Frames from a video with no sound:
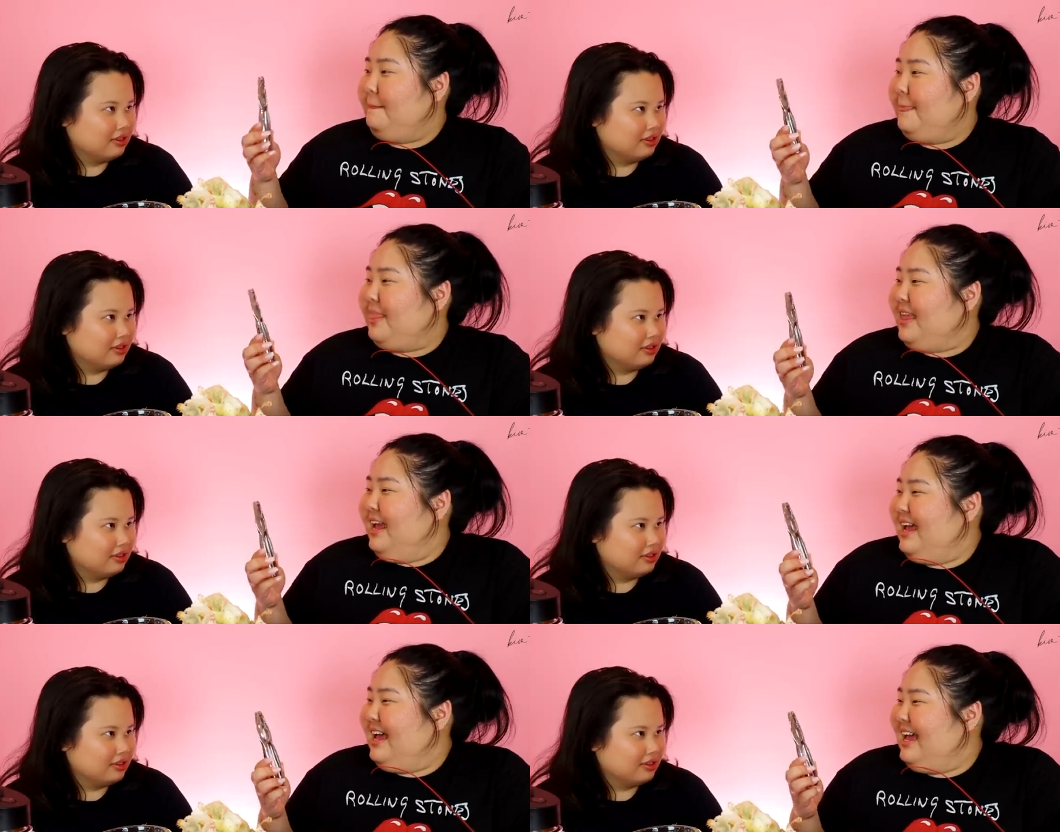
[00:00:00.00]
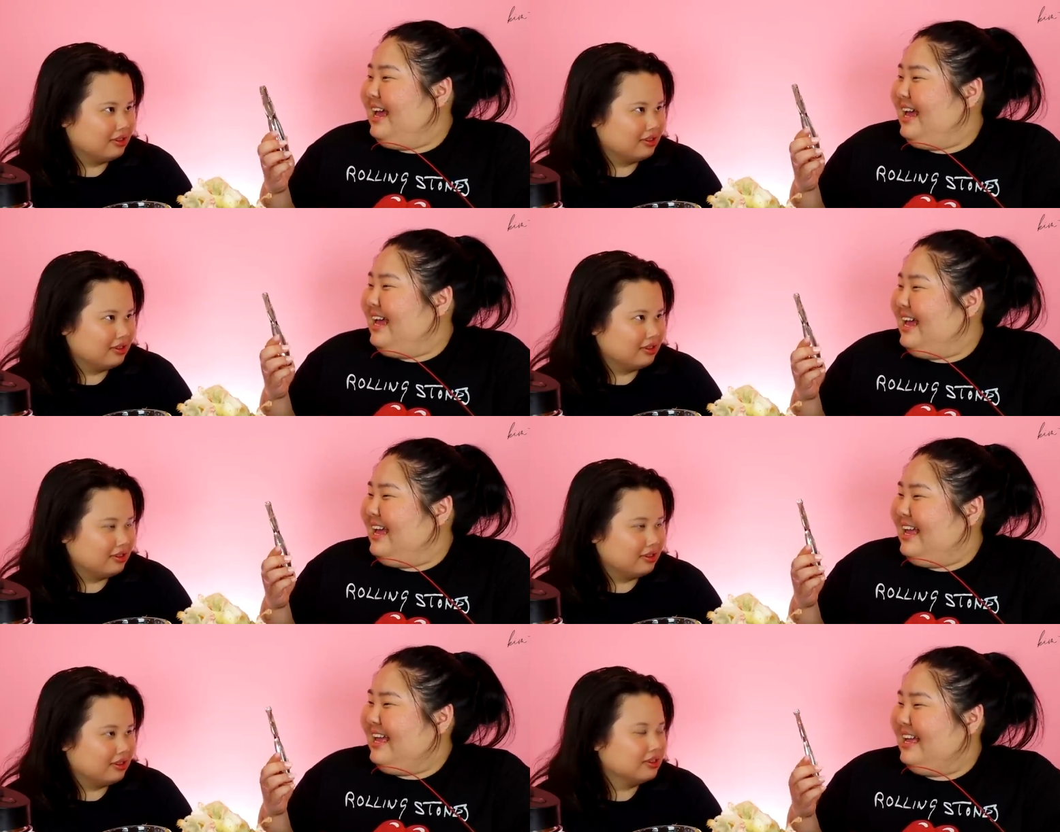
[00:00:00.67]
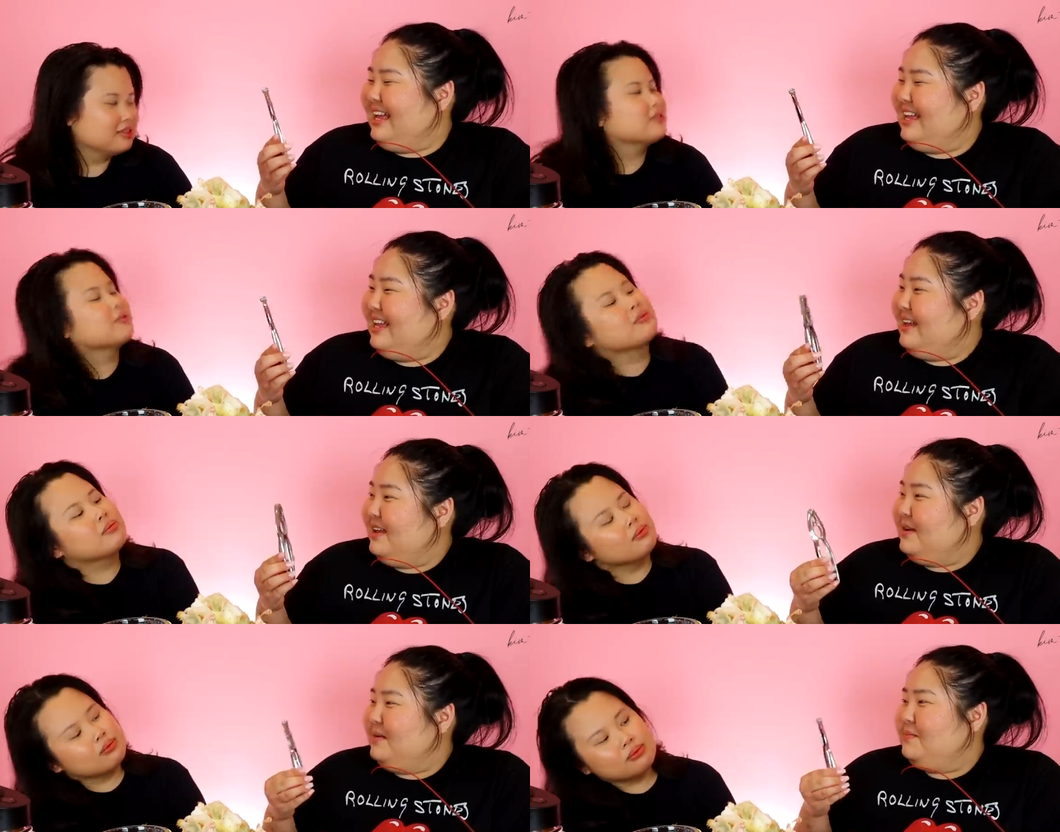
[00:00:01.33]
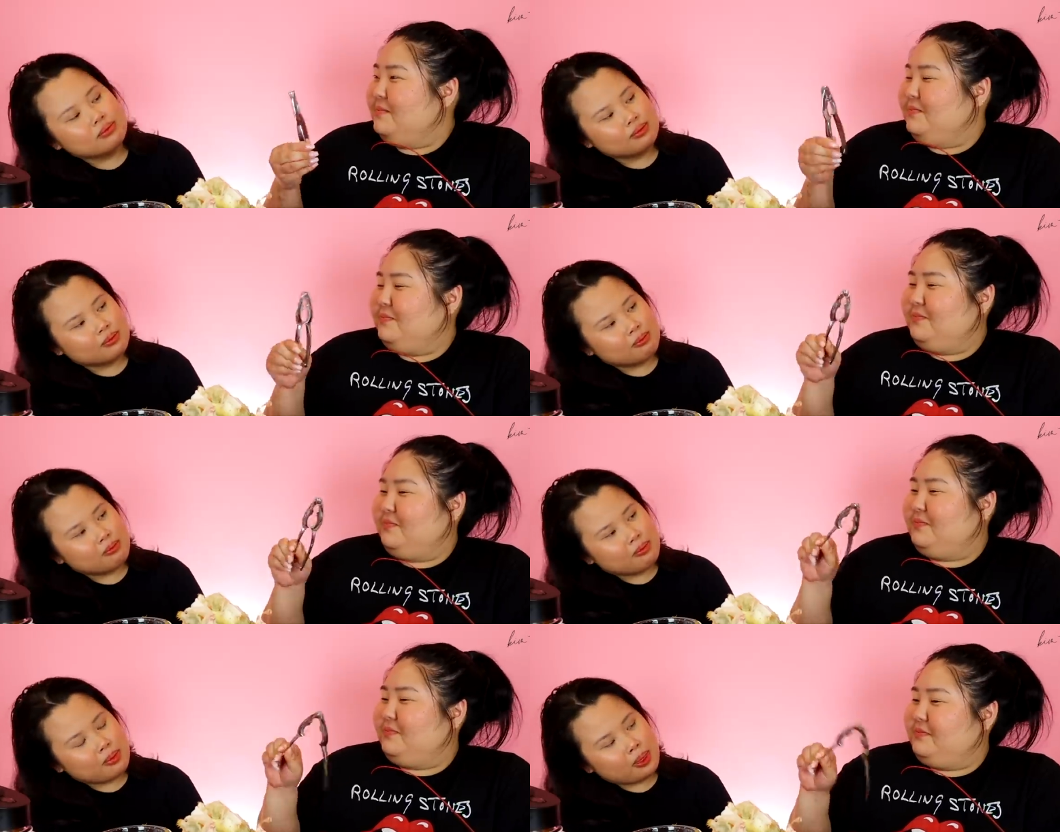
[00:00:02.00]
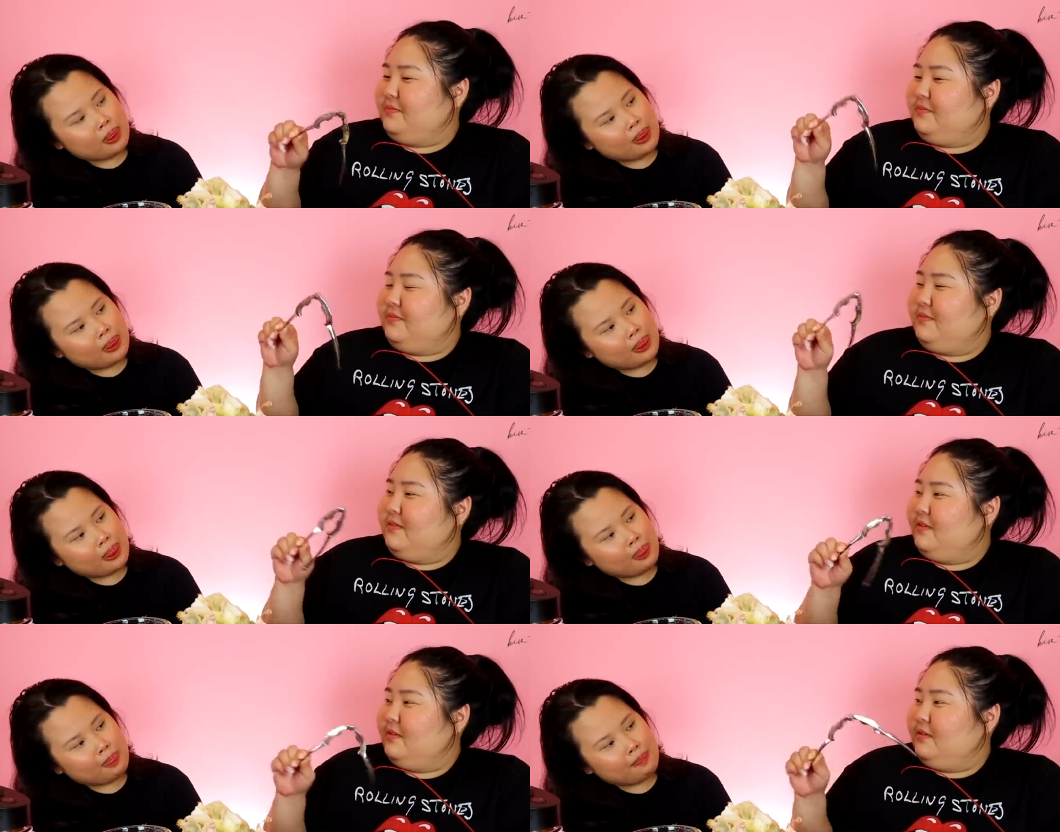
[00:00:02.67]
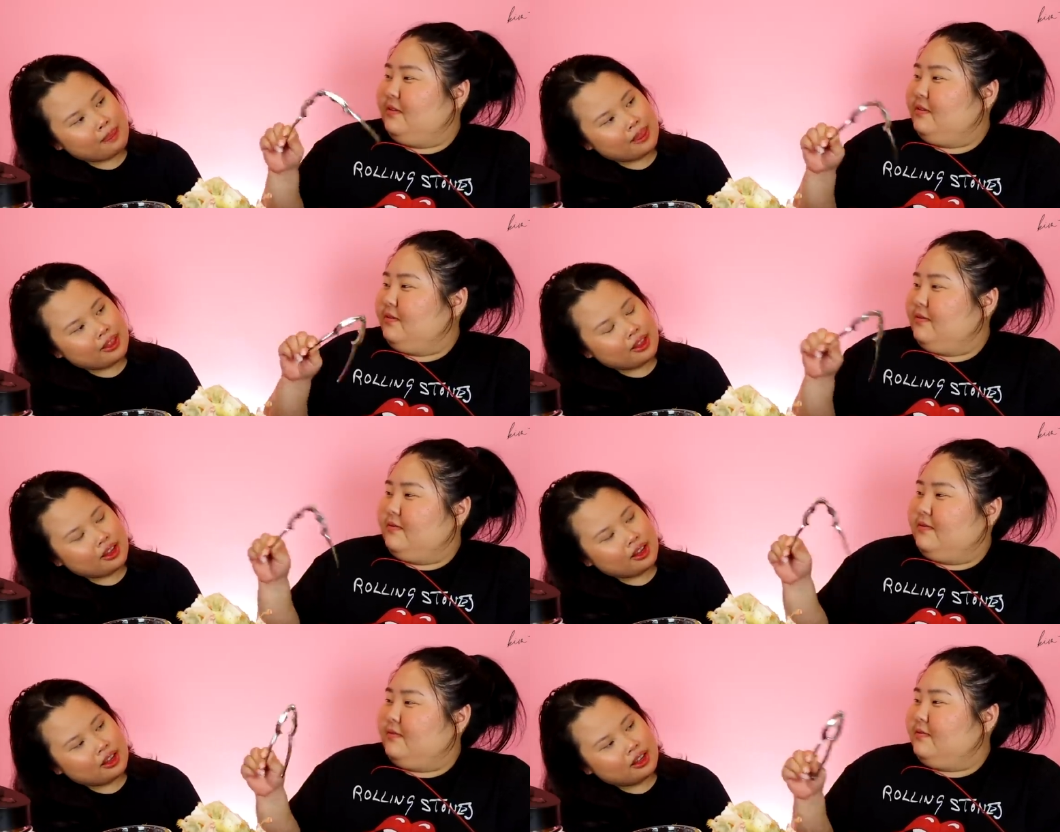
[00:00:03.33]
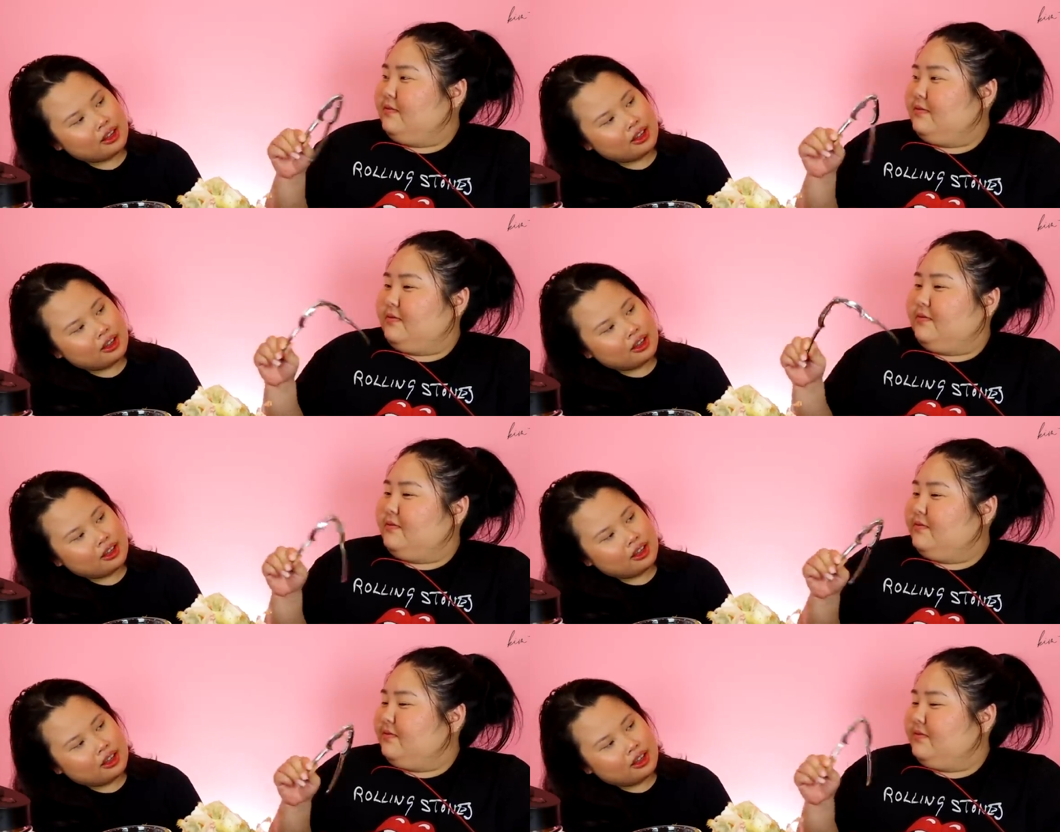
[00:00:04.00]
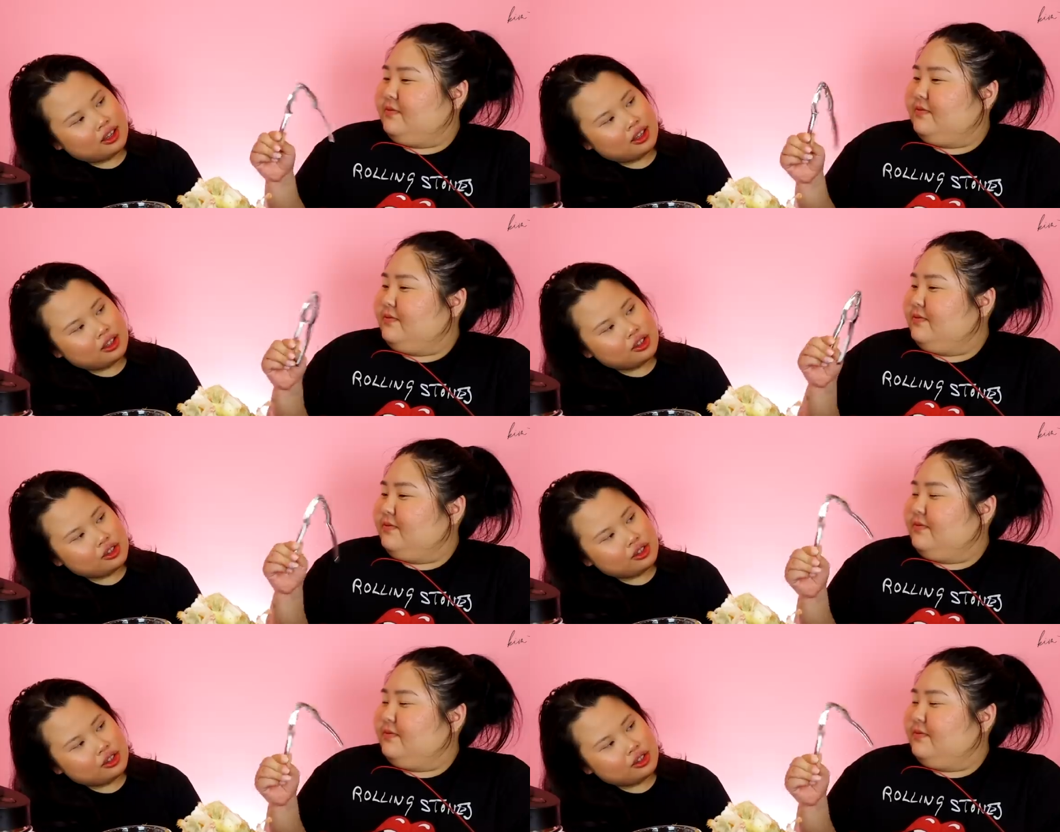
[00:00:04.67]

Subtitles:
(silence)